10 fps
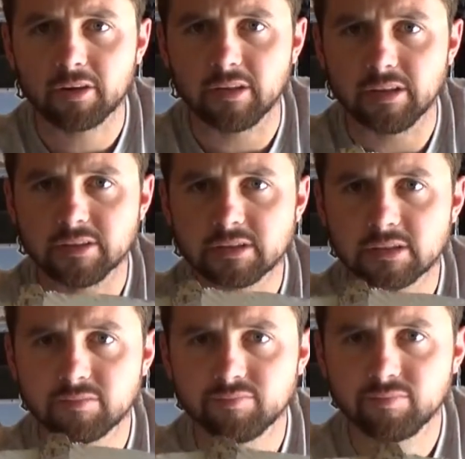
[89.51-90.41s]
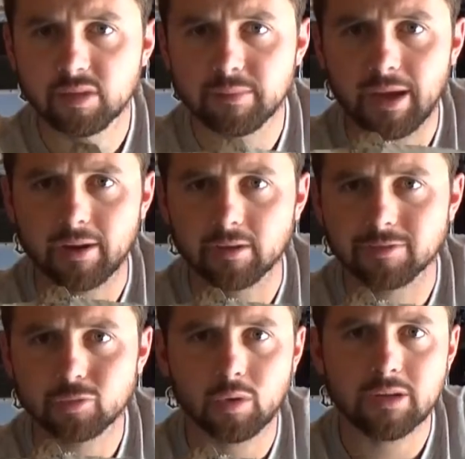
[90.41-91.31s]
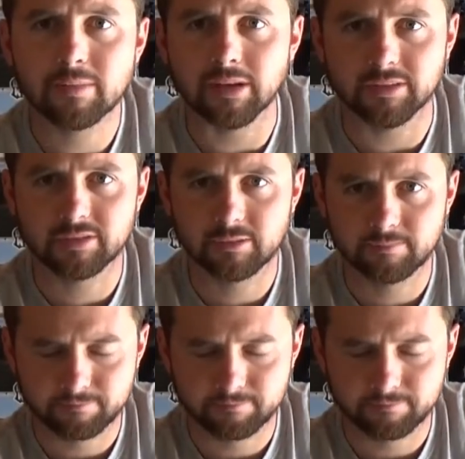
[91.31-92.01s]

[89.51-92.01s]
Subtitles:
of these in a matter of 20 minutes.